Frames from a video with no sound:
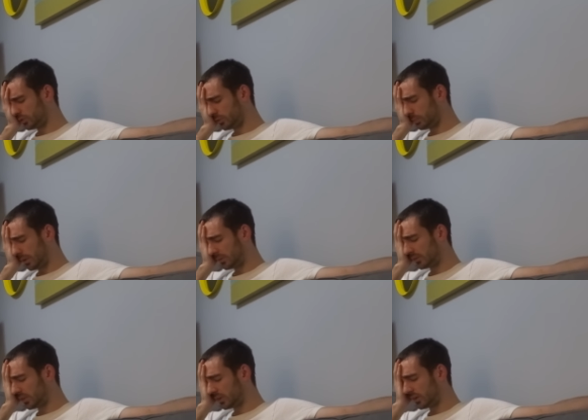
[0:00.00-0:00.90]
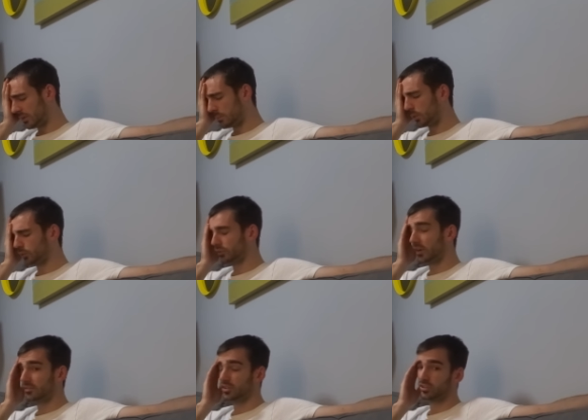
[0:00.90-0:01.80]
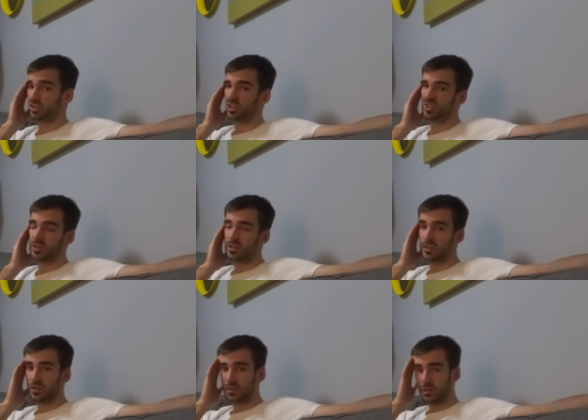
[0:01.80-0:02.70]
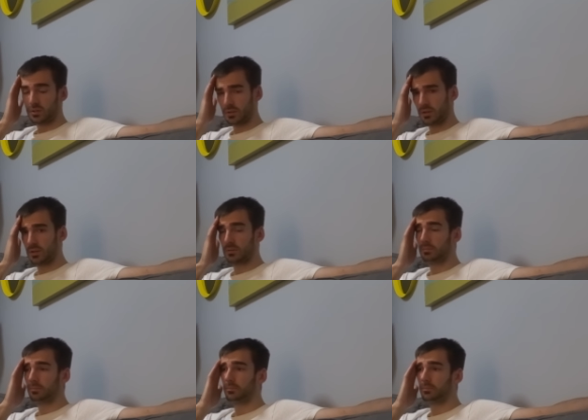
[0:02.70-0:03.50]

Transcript: It probably started at most five years ago. Oh, okay. Um,